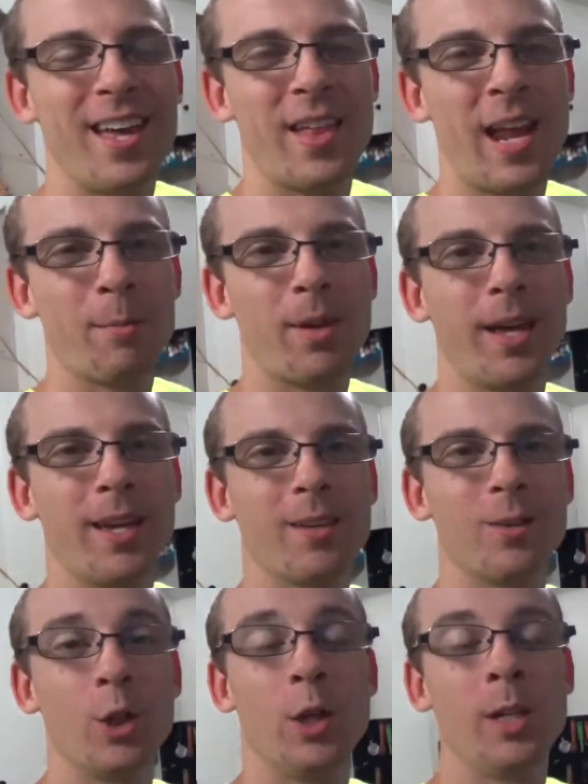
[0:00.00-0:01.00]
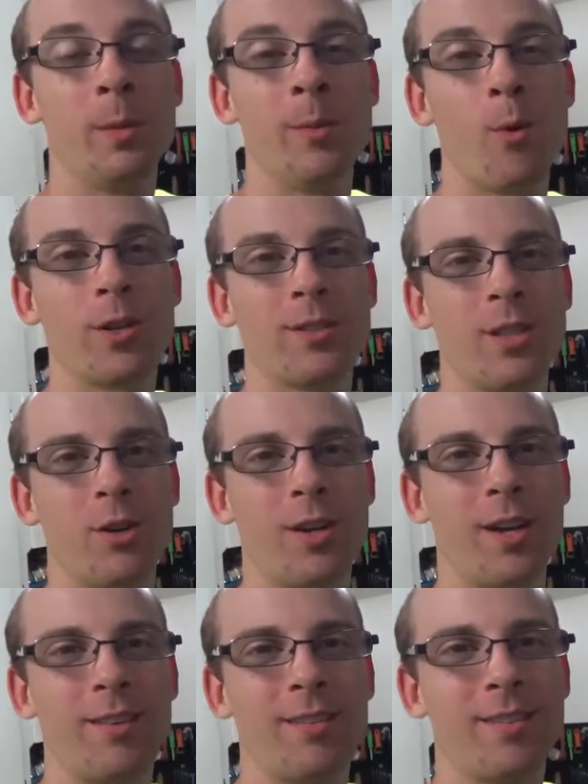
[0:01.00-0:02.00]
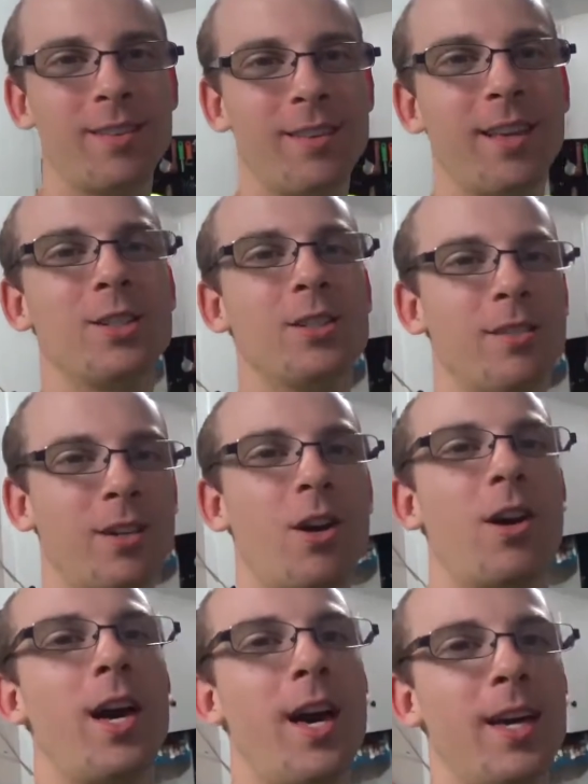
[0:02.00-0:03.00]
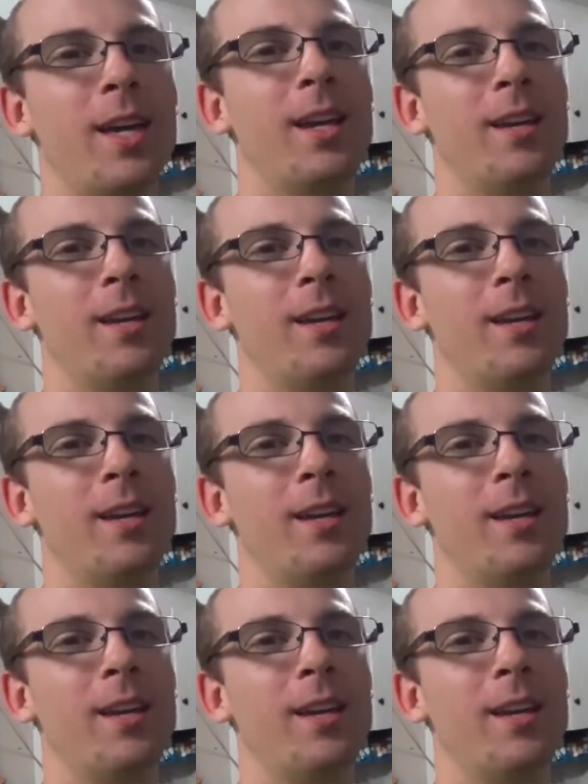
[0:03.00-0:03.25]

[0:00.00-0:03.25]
And then I'm like, you need to be more serious. And then she's like, okay, I get